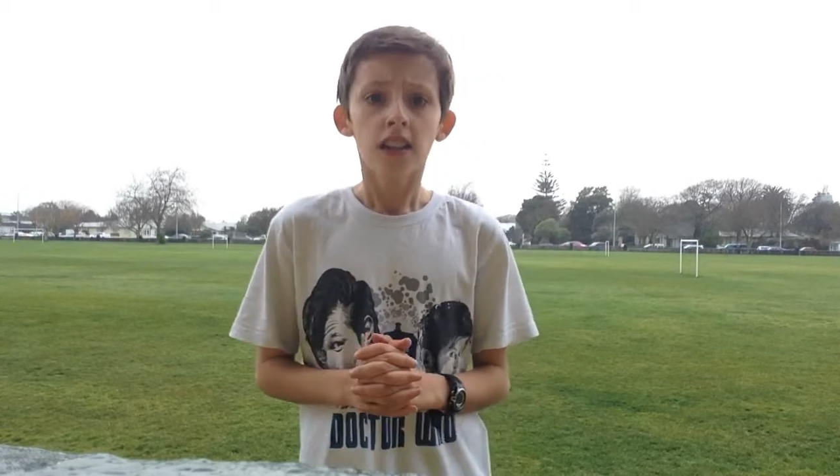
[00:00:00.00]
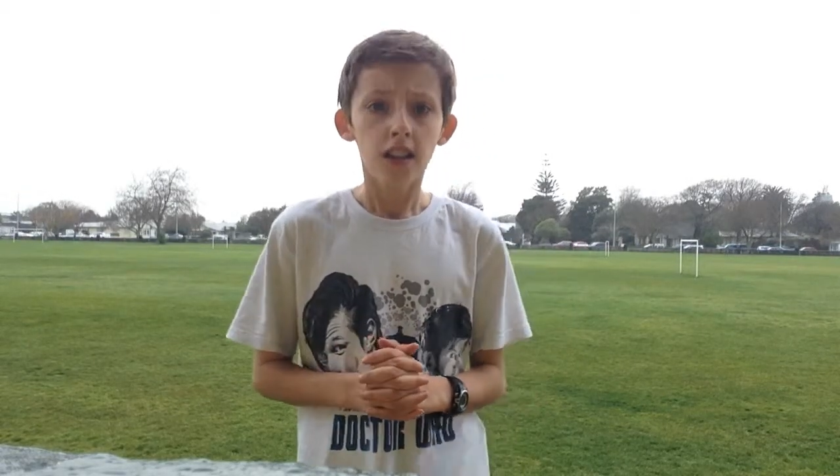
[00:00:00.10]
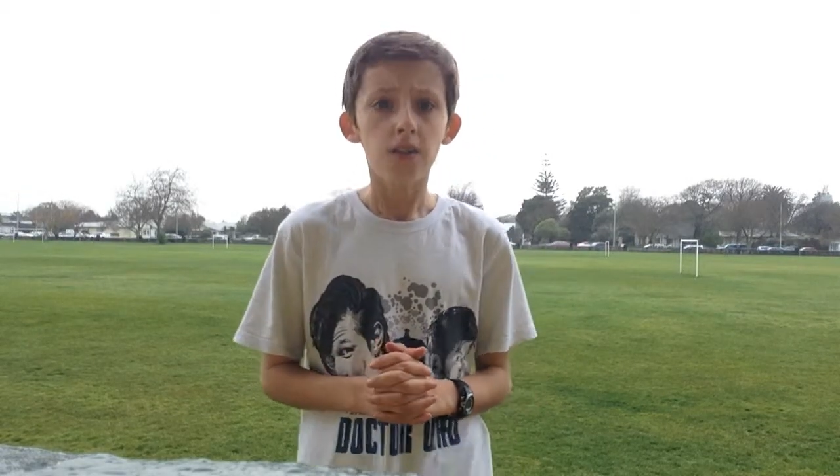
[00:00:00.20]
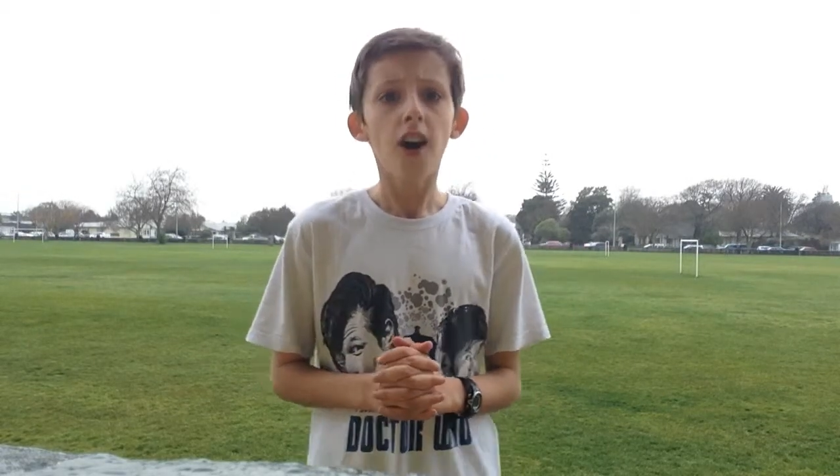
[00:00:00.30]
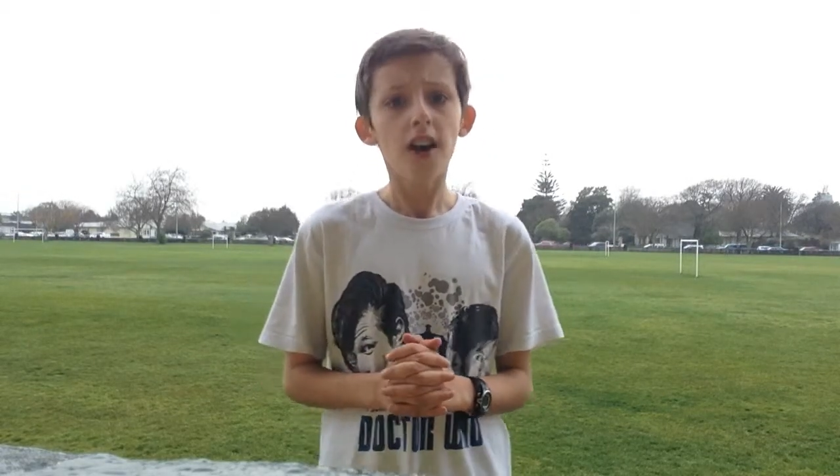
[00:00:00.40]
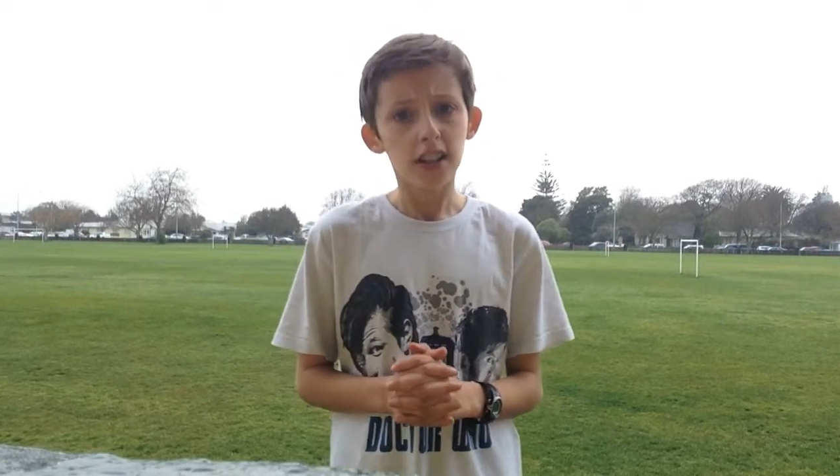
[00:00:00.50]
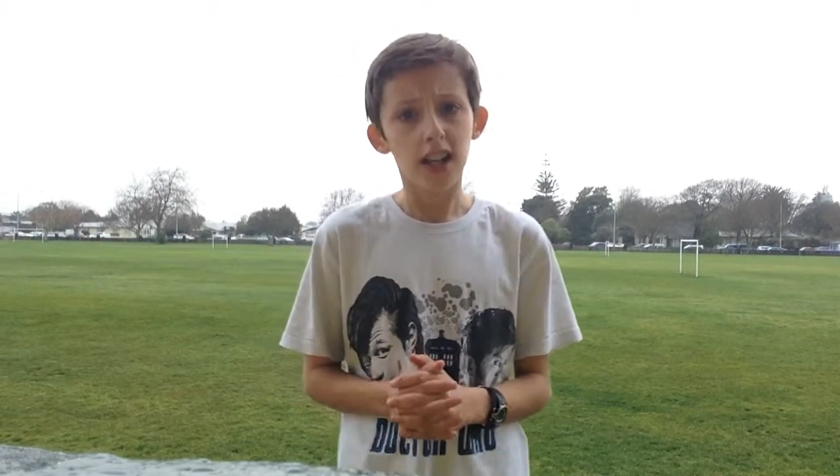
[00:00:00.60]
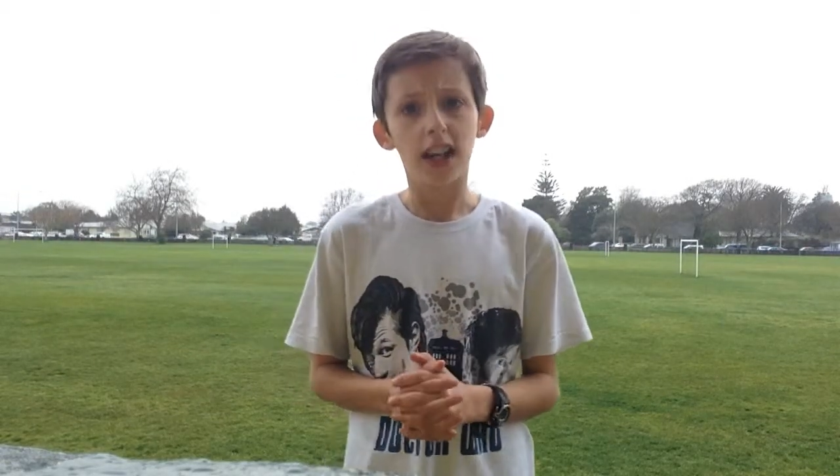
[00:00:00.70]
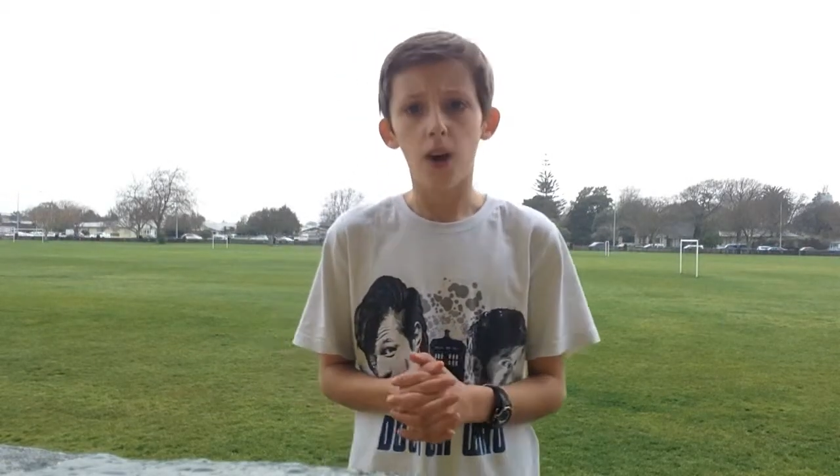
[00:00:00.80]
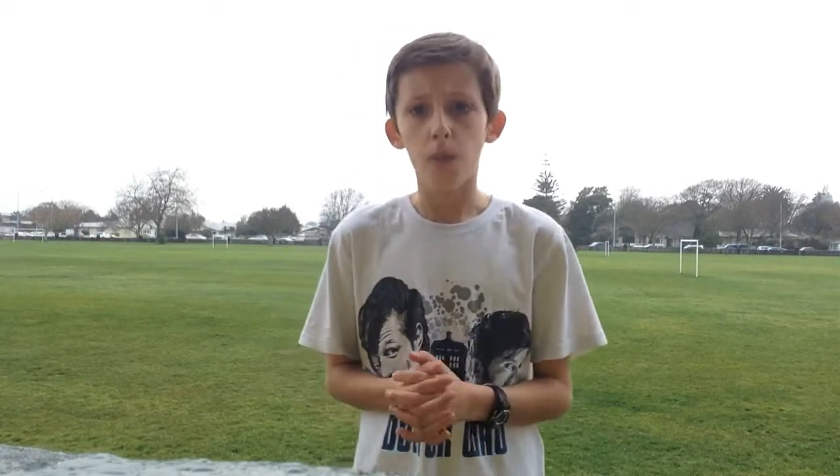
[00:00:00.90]
and
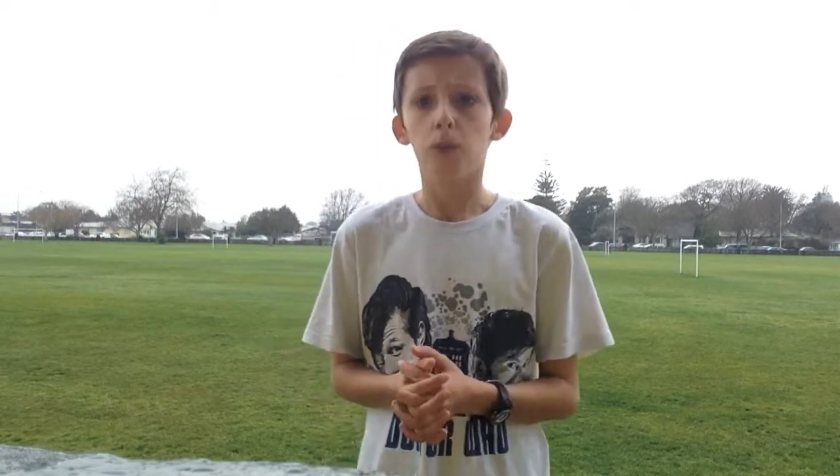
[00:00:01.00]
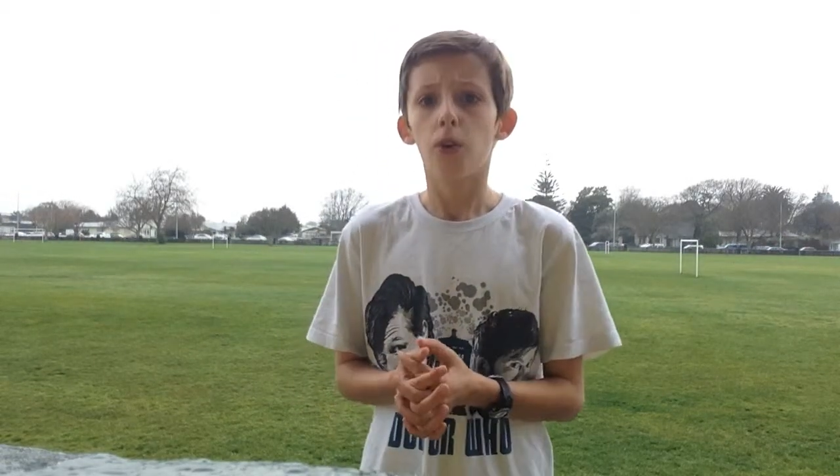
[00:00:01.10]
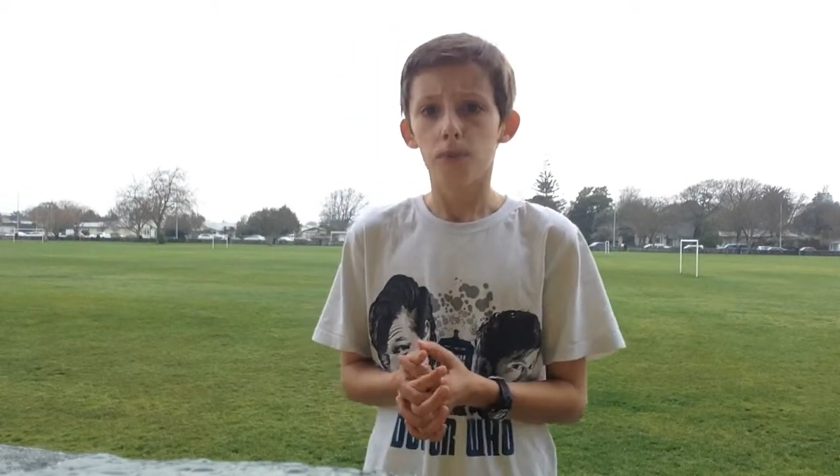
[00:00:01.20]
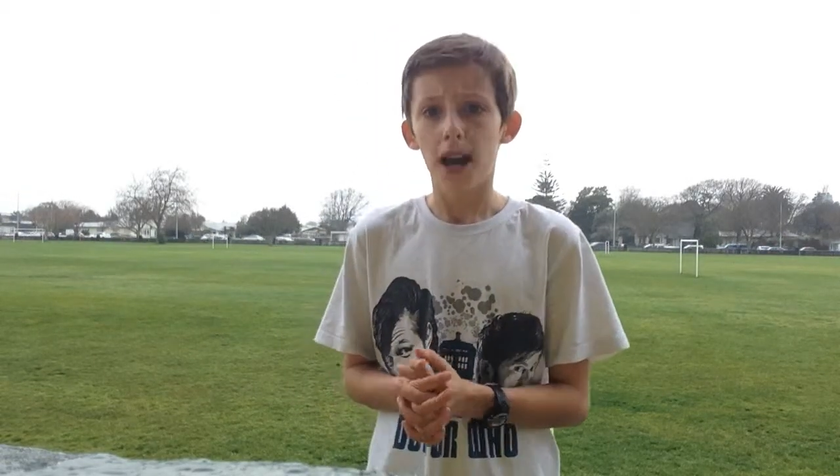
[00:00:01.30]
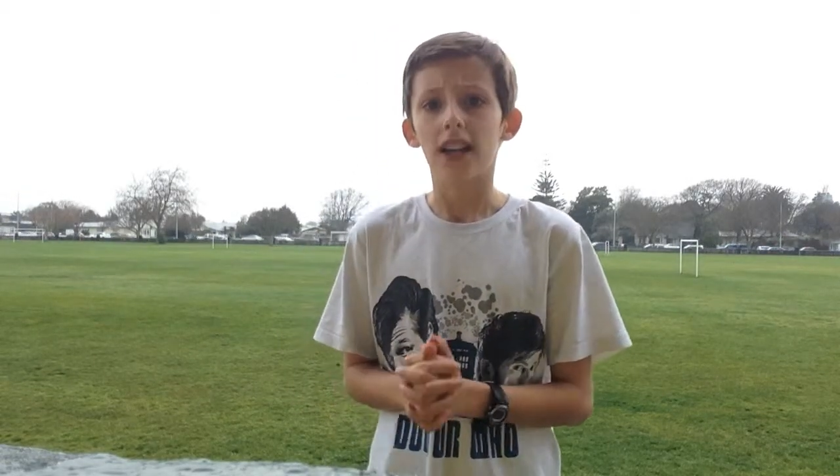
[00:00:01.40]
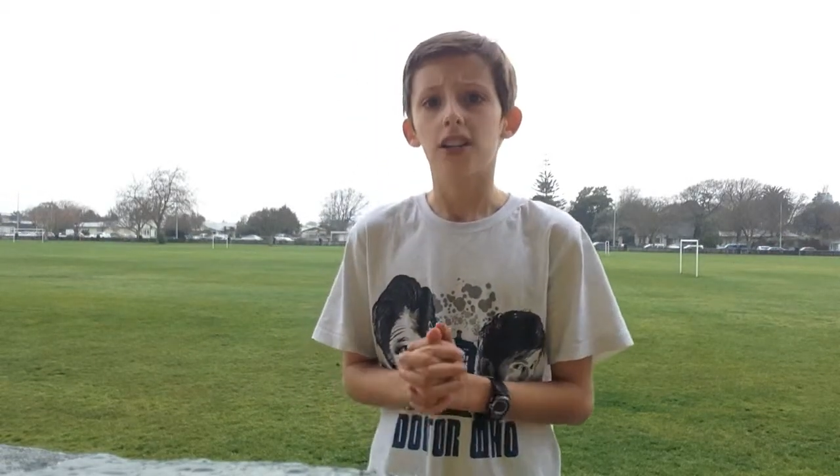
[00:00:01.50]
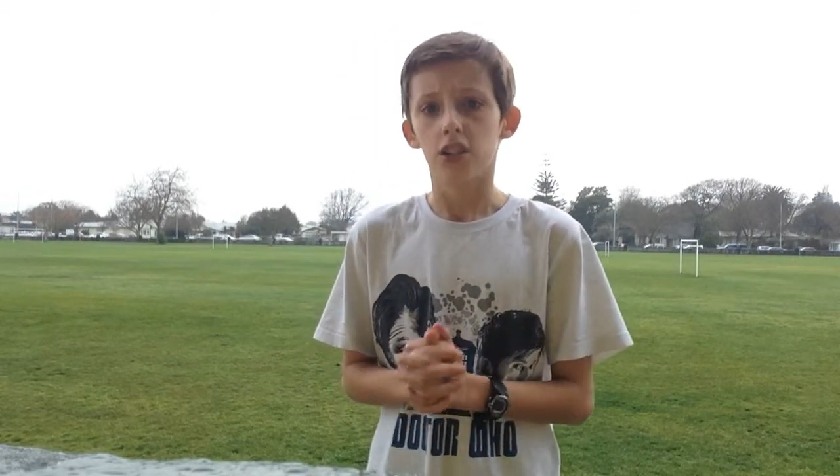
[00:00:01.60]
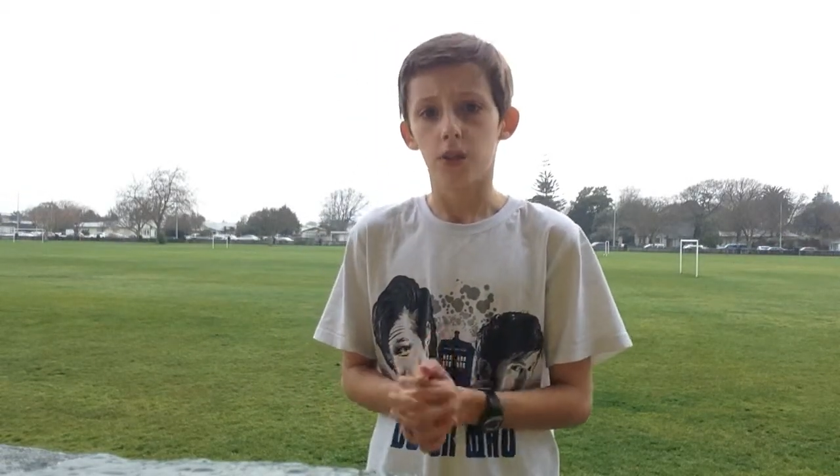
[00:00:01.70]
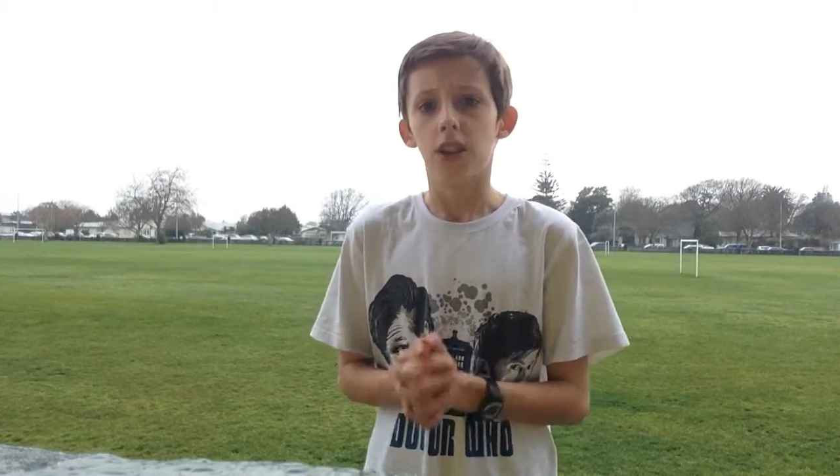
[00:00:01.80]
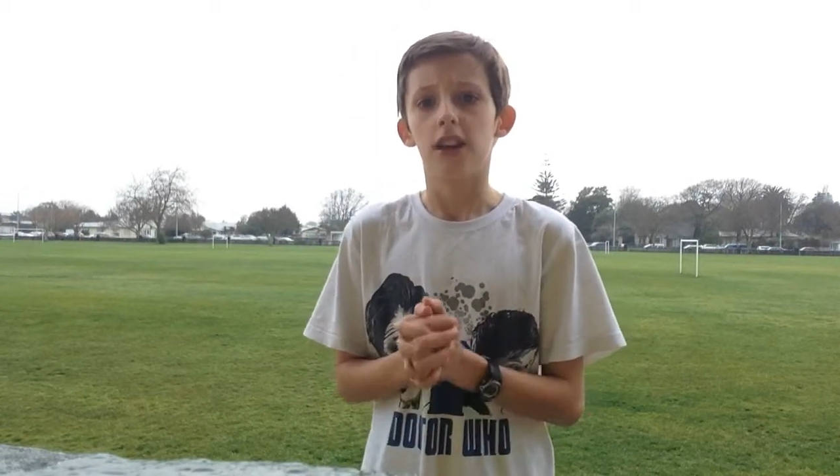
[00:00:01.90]
finally got brought back in
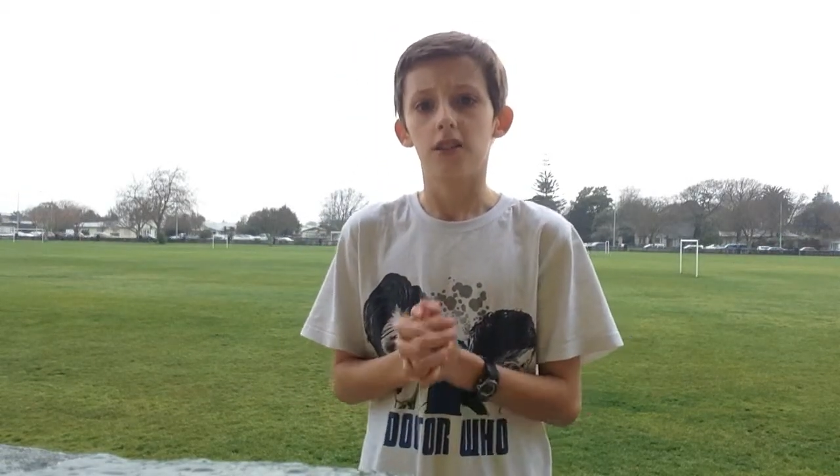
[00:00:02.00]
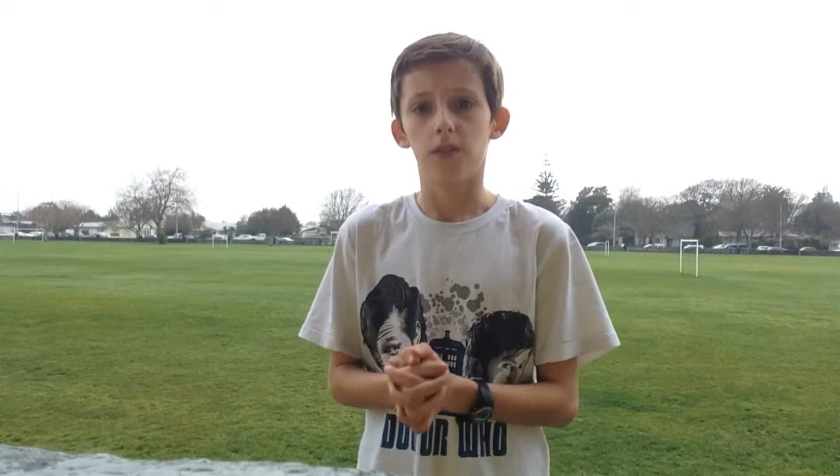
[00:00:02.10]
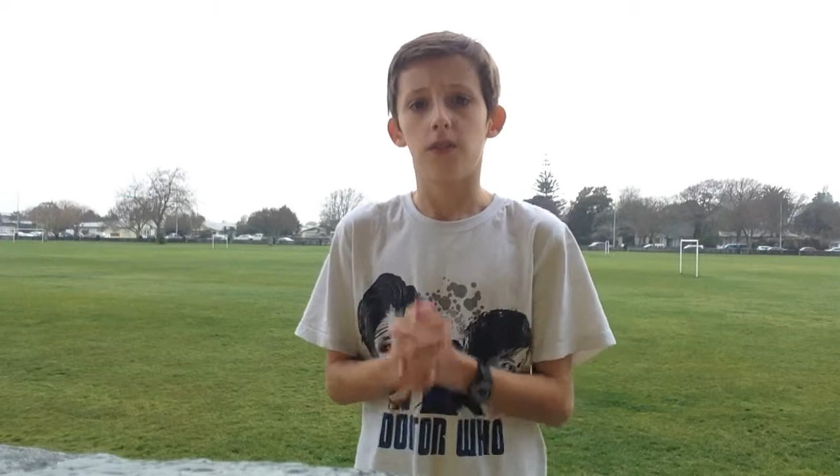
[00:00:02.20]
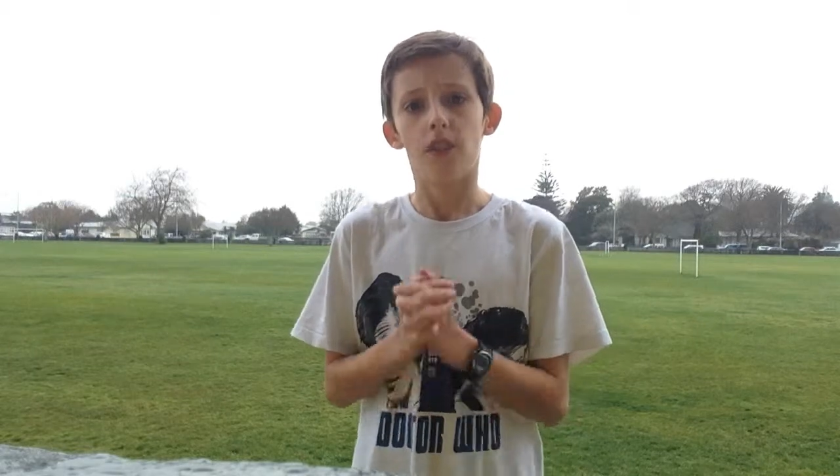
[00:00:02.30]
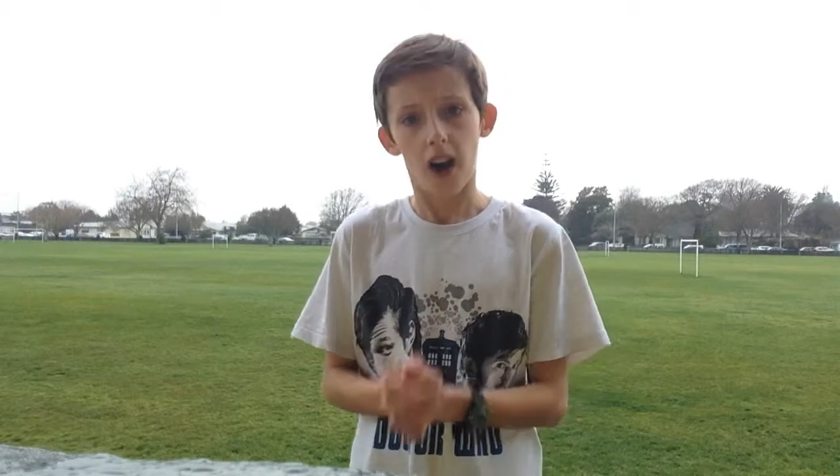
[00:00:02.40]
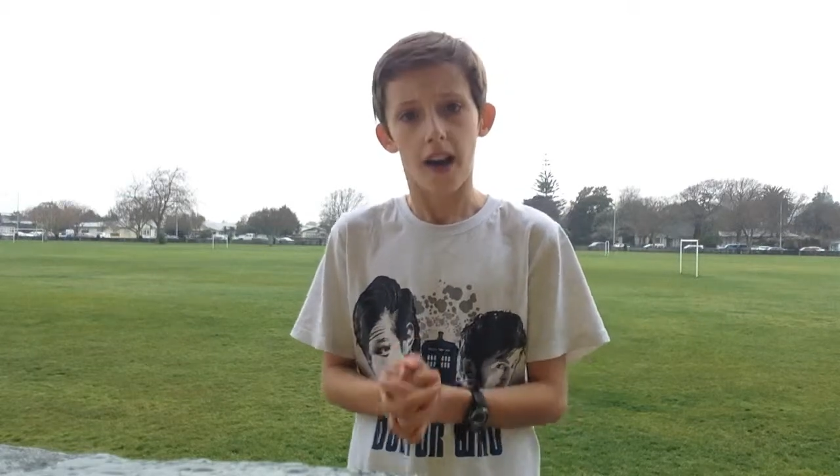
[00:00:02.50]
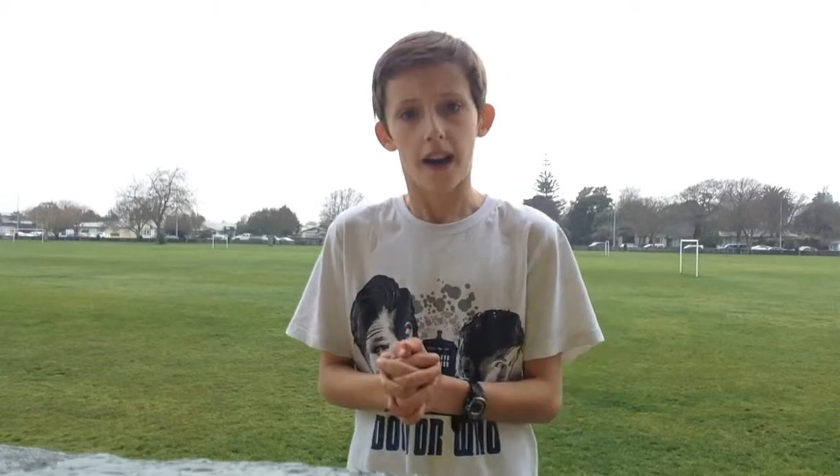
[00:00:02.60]
2001.